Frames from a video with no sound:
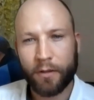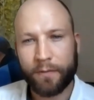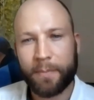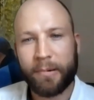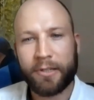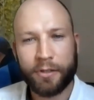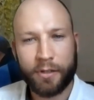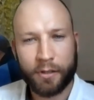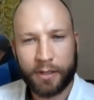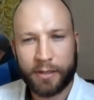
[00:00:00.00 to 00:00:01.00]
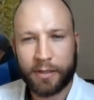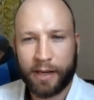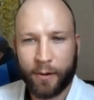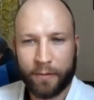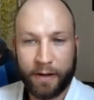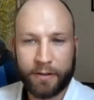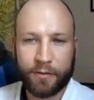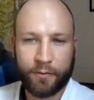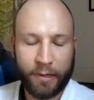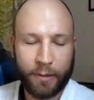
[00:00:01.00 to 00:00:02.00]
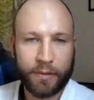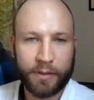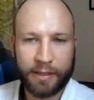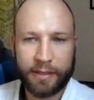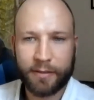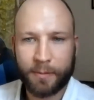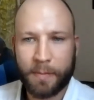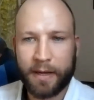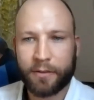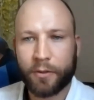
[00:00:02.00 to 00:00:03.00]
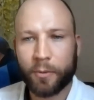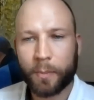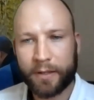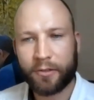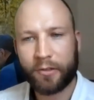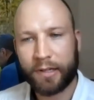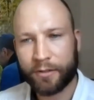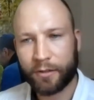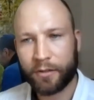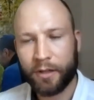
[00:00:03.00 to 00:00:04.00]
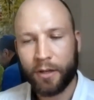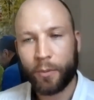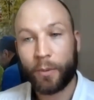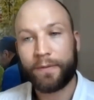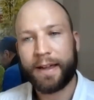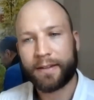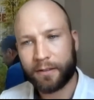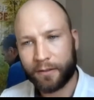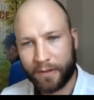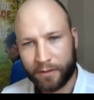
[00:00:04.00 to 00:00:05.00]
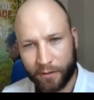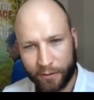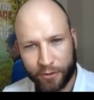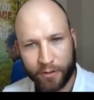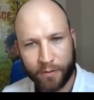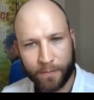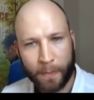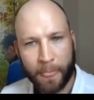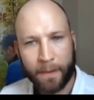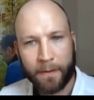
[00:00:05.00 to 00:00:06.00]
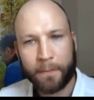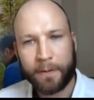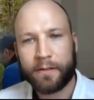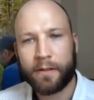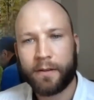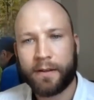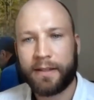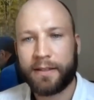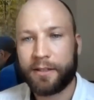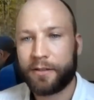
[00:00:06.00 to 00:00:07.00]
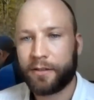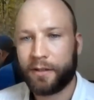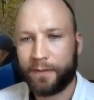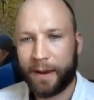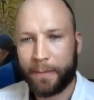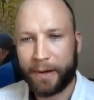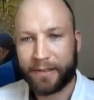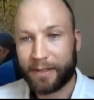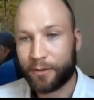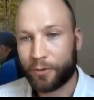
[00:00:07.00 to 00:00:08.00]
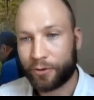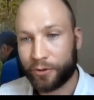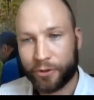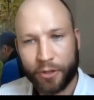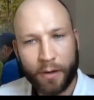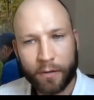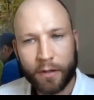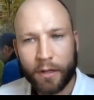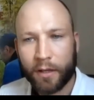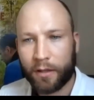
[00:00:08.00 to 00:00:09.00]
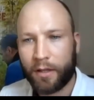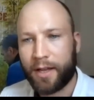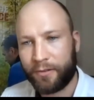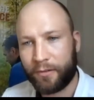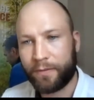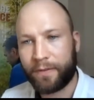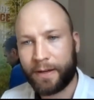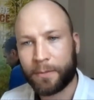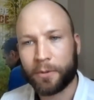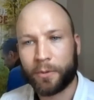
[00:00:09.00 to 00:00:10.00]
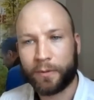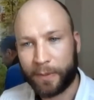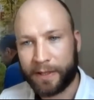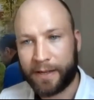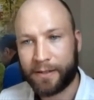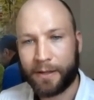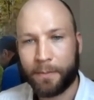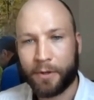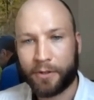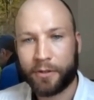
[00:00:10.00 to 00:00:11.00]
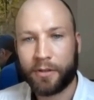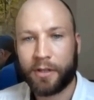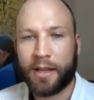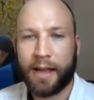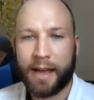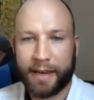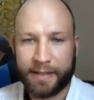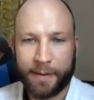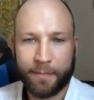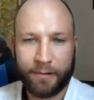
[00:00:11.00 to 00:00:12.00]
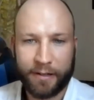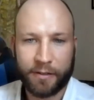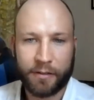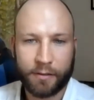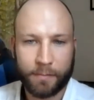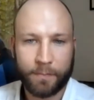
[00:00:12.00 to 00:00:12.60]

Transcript: Vibration units allow a range of frequencies to mix good penetration with excellent resolution. Please note that in addition to the vibratory sources shown, larger are available with potentially much higher depth ranges.